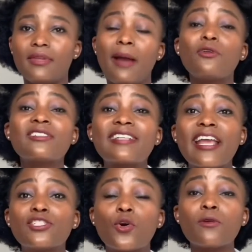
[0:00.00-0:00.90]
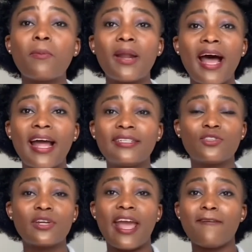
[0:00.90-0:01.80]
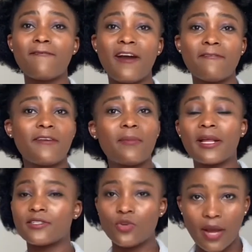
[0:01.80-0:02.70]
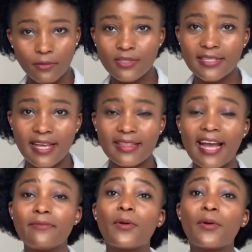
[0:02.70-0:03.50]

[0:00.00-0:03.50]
I'm not saying don't plan, don't have five year plans. No, I'm not saying that.